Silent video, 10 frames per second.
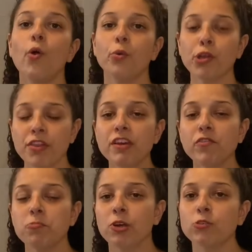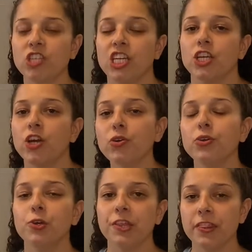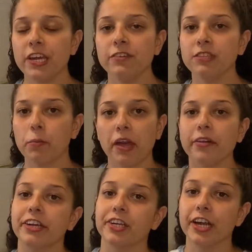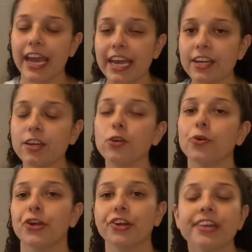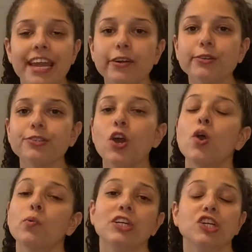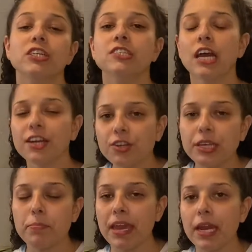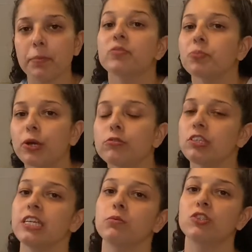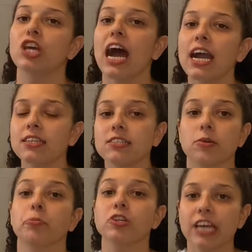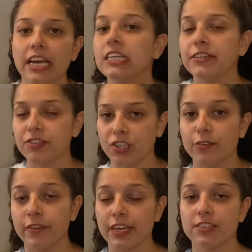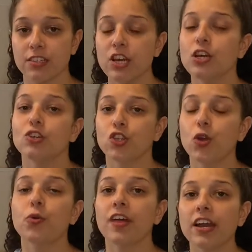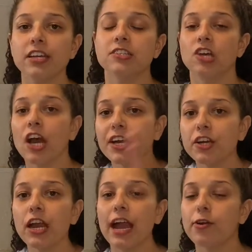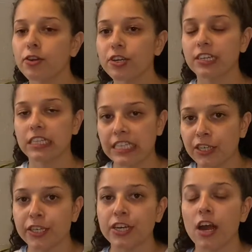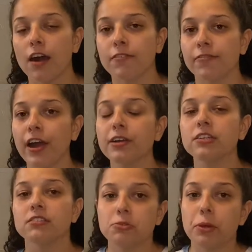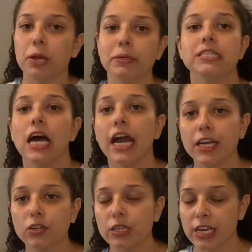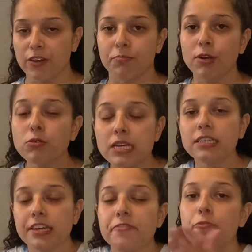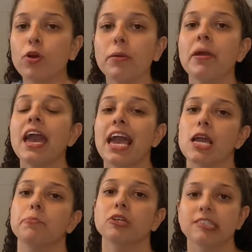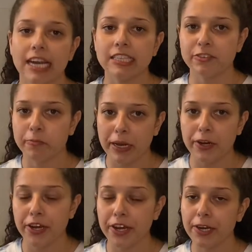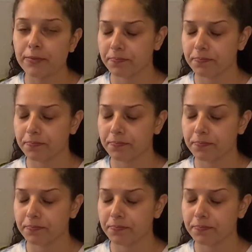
When you think of a protein coat, you can think of something like your hair or your nails, which are entirely made up of protein, which act as a protective surface. So that entire outer exterior of a virus is made up entirely of proteins that form a protective barrier.